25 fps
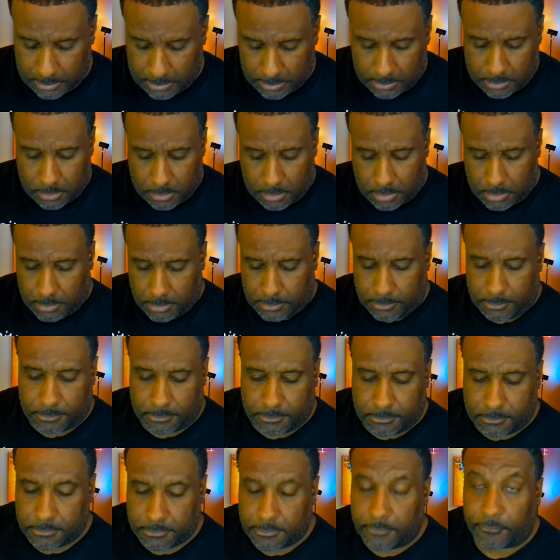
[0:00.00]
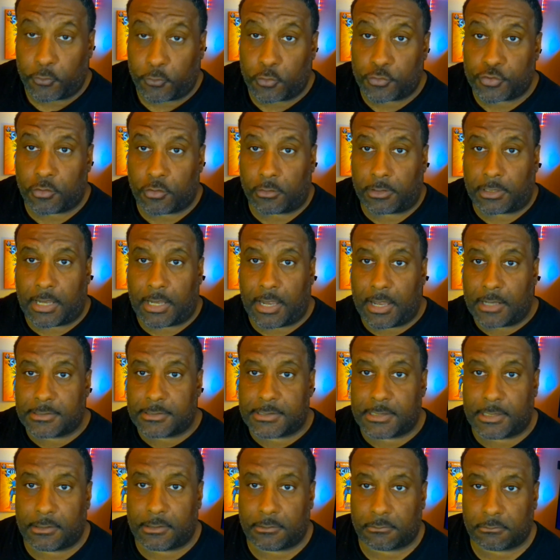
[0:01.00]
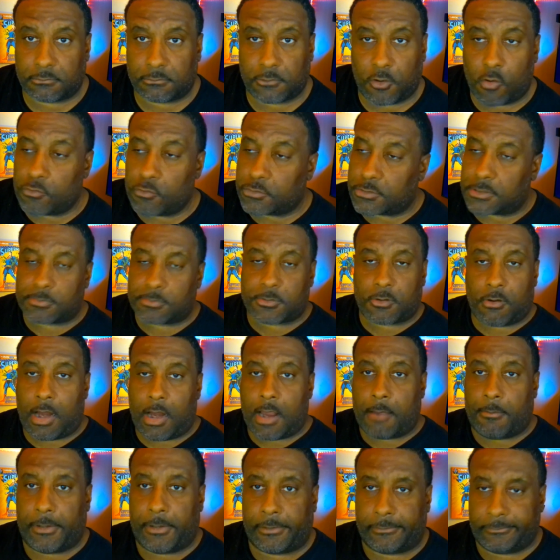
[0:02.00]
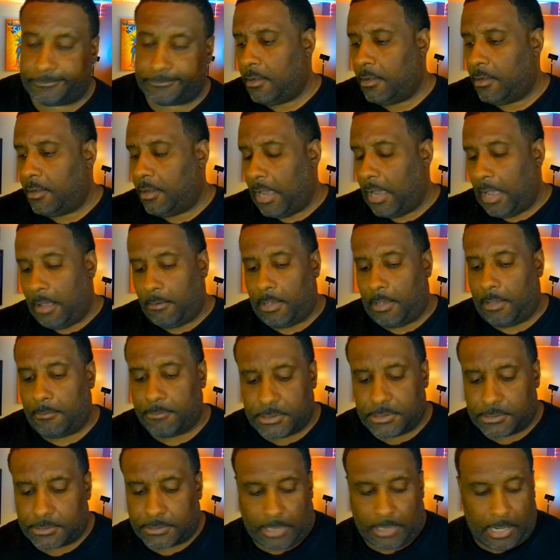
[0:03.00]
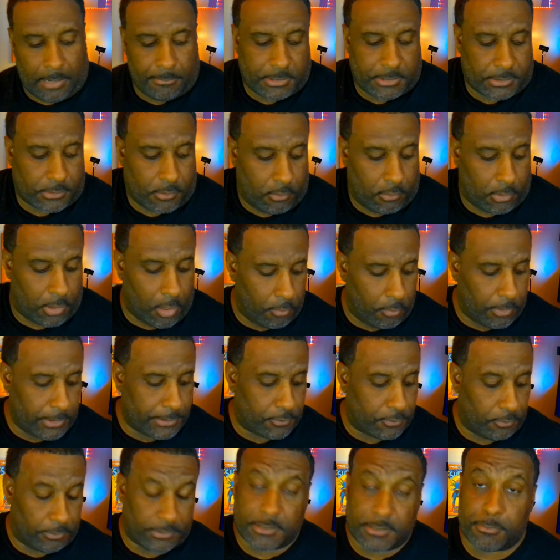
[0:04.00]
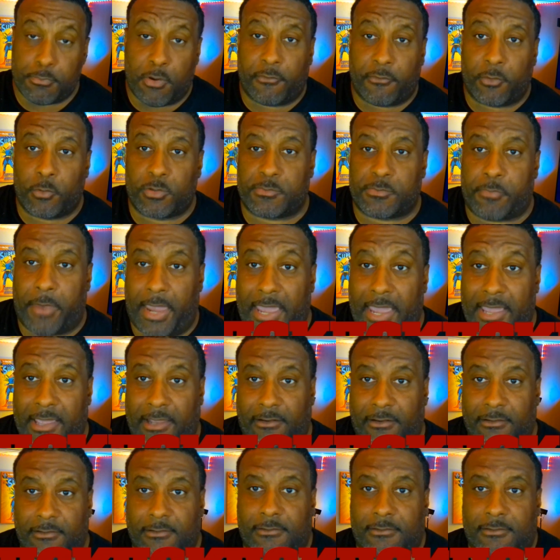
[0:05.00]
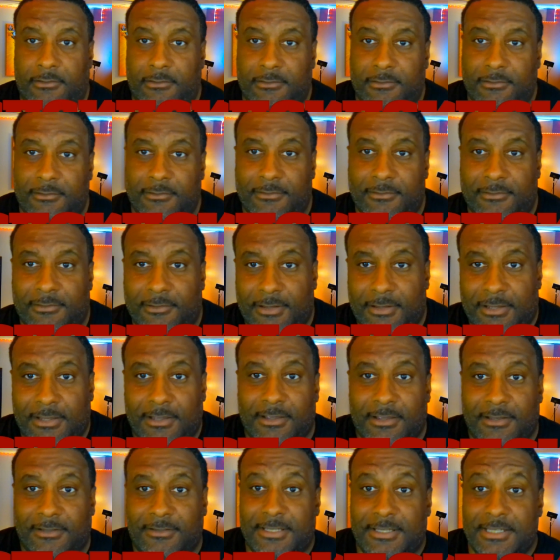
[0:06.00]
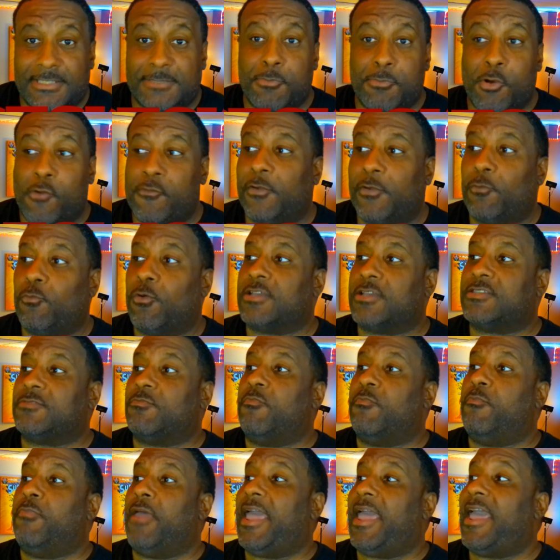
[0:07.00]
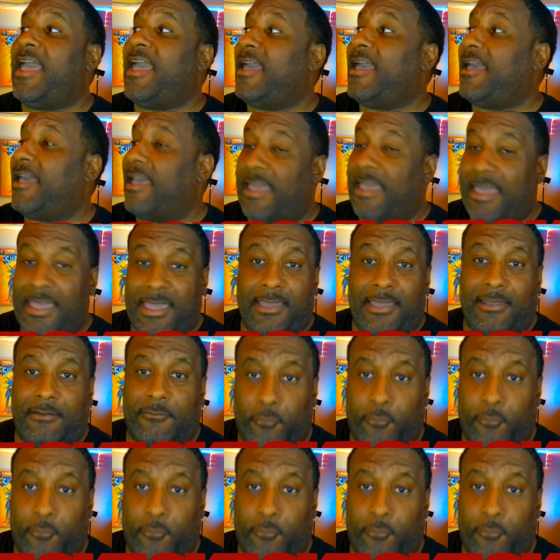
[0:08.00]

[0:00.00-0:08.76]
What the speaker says: and if you enjoy the content, go on and subscribe, man. I'm just going to go into it. This movie was bad. This movie was bad